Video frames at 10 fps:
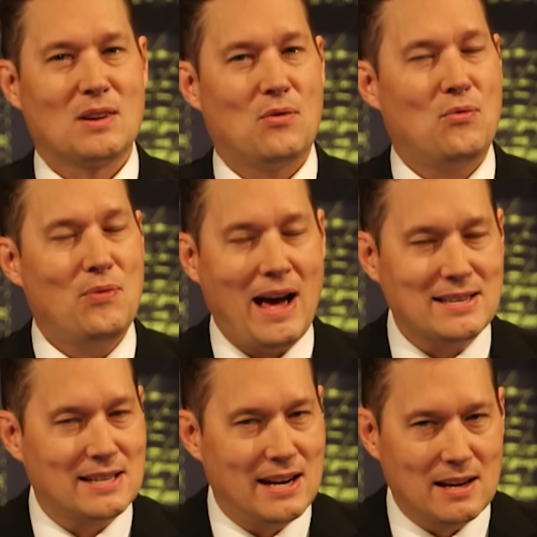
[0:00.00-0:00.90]

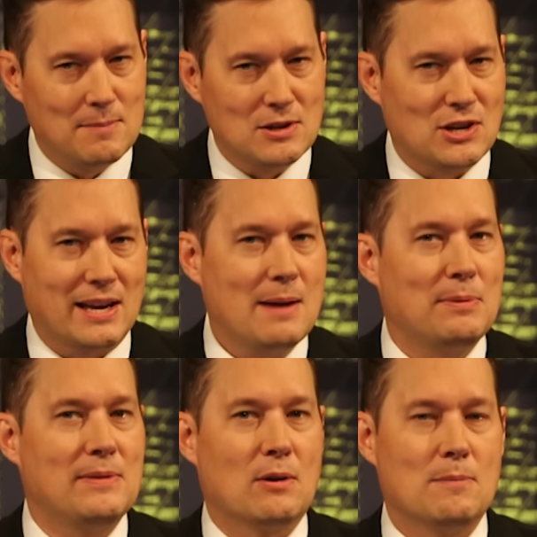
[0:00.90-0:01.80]
Fascinating admission. I can't
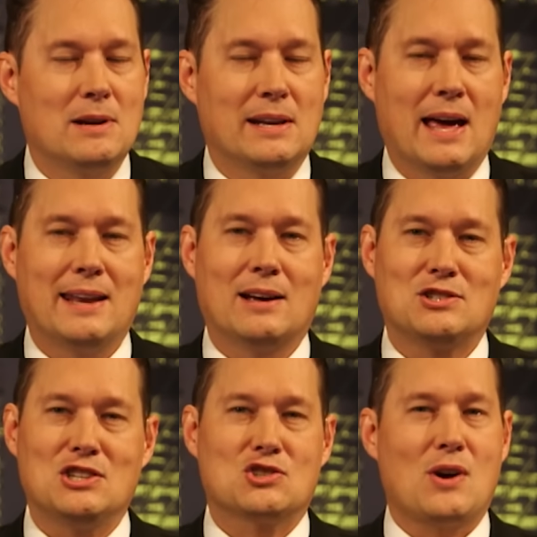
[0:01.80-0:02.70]
believe they're admitting that. Now,
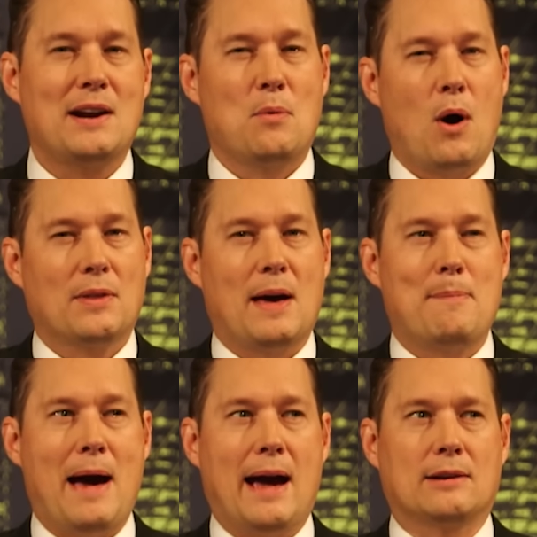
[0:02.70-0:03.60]
she's tried to walk that
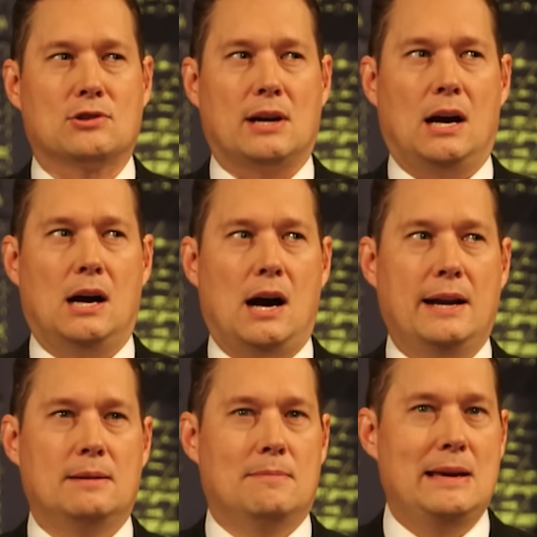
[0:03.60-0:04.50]
back, and she's like, oh,
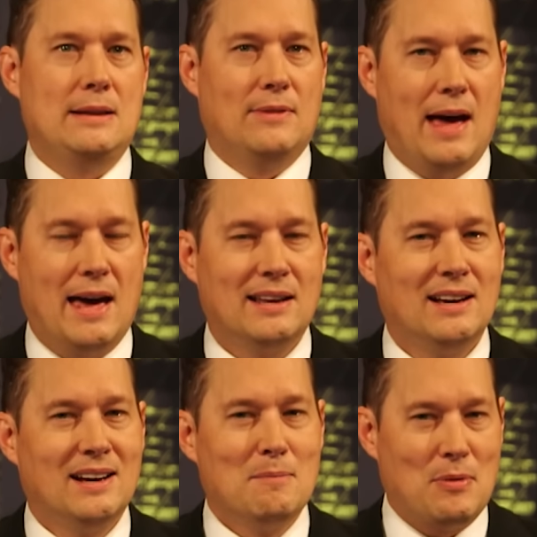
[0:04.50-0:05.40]
I didn't mean that.
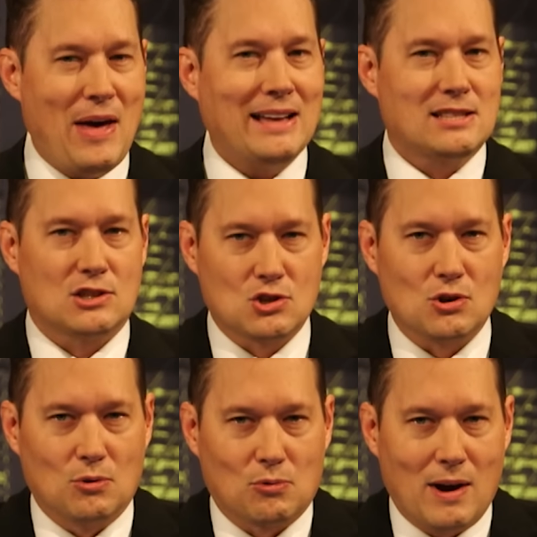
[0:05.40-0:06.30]
But that's the
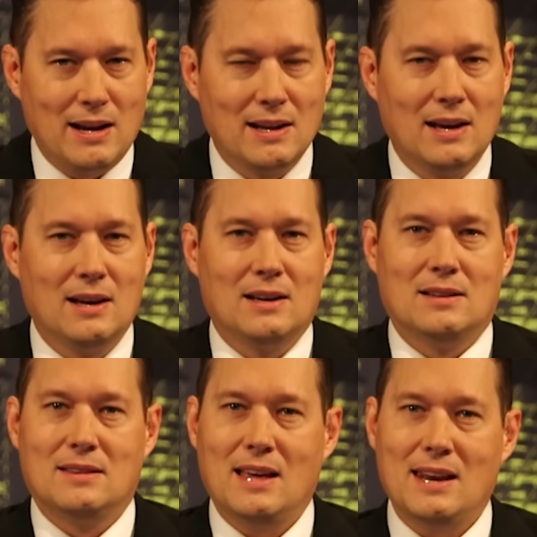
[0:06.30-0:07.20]
truth, right?
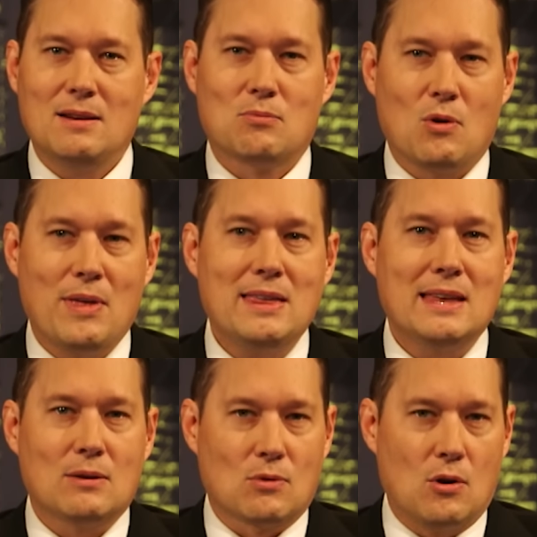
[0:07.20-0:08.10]
They
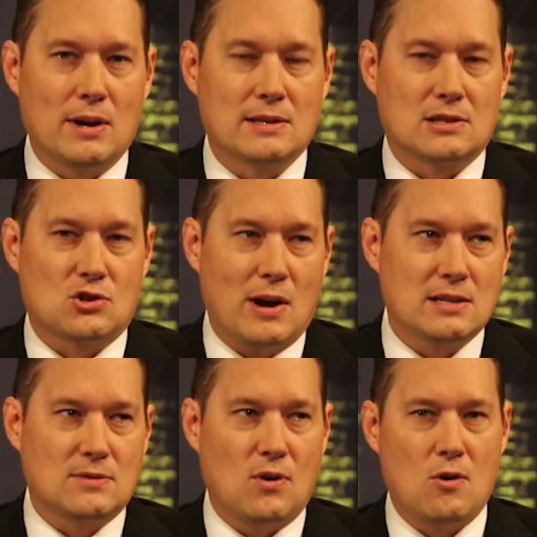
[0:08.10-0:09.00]
think Rogan is a
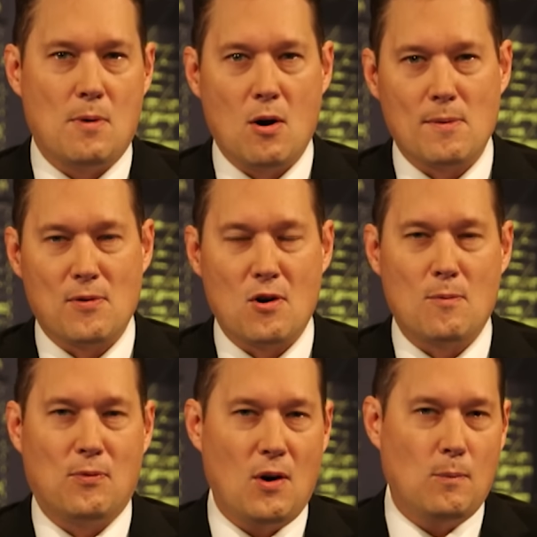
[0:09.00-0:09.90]
transphobe,
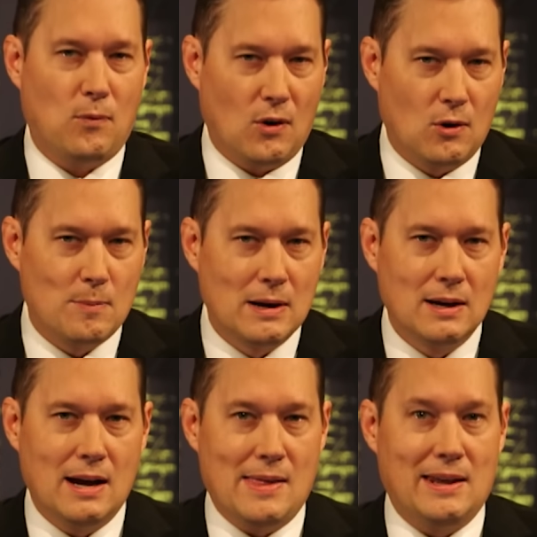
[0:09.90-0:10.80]
homophobe, phobe,
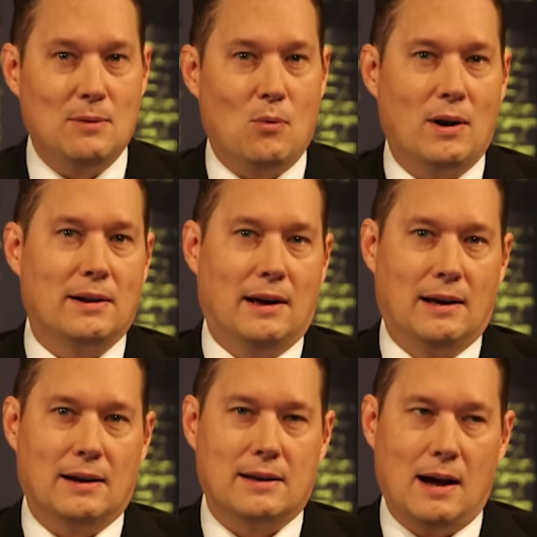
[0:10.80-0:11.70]
and they didn't want
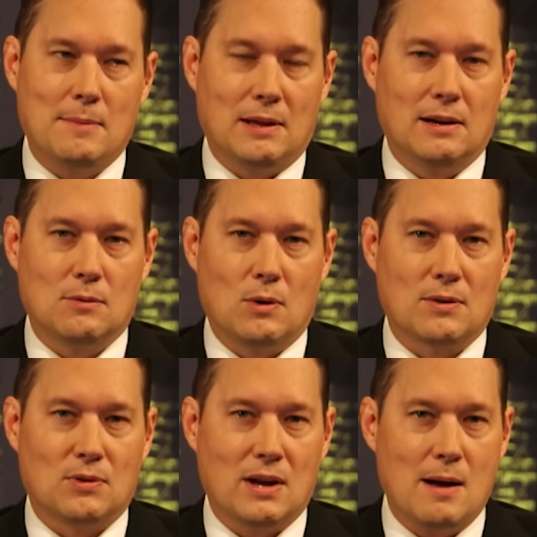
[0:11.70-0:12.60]
Kamala,
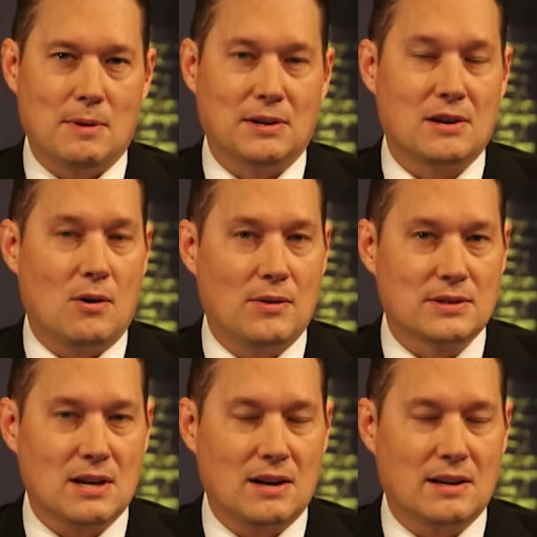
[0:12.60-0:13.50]
wonderful Kamala, to go on
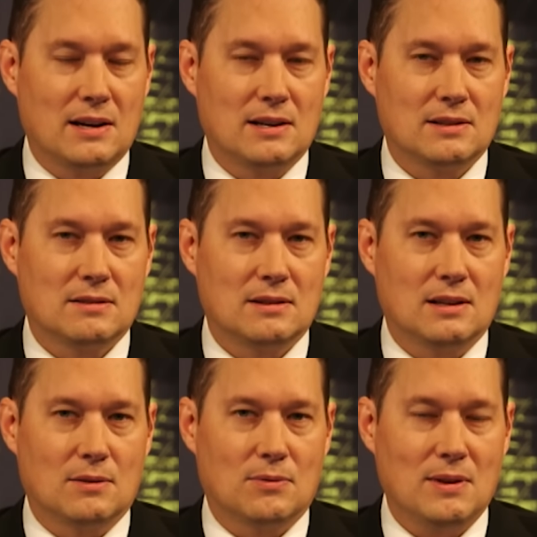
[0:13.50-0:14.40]
this
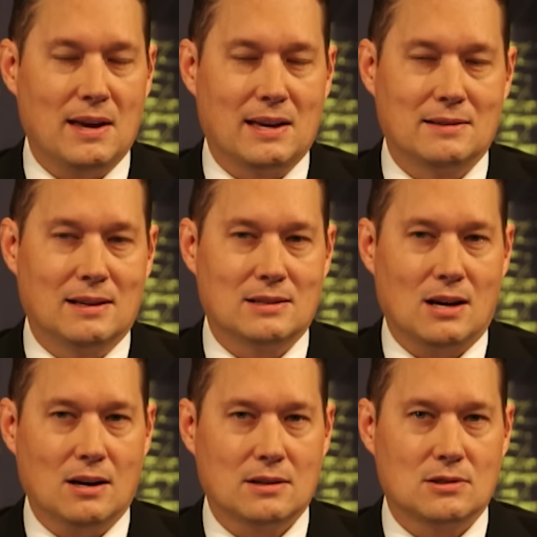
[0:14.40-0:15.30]
thing and
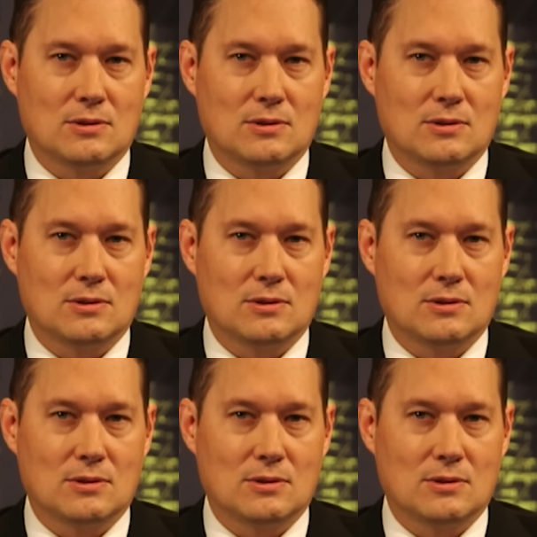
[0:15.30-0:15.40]
talk to